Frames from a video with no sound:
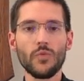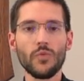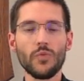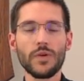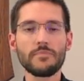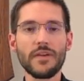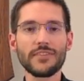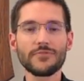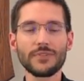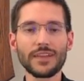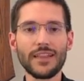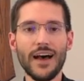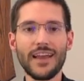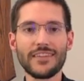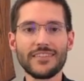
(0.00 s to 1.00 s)
We must
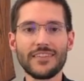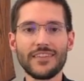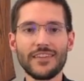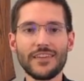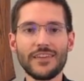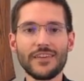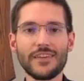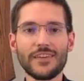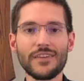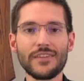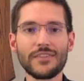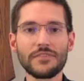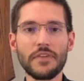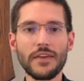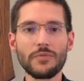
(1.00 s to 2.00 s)
realize
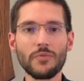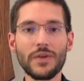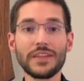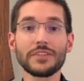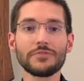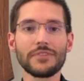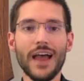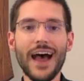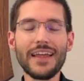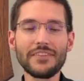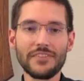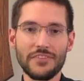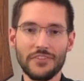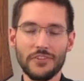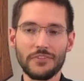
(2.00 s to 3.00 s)
that we do not
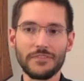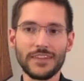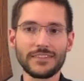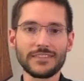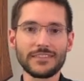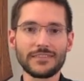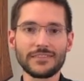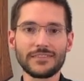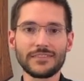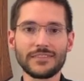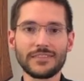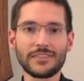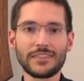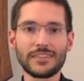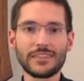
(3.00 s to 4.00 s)
deserve it,
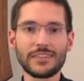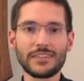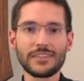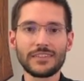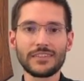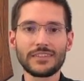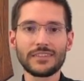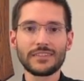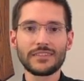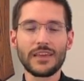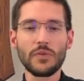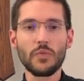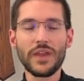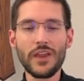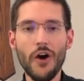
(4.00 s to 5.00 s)

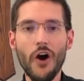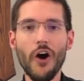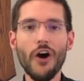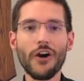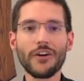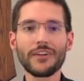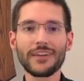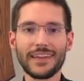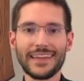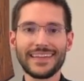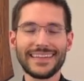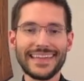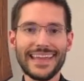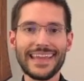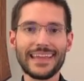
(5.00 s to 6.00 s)
that we are
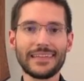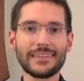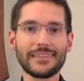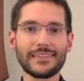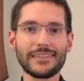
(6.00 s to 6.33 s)
in need.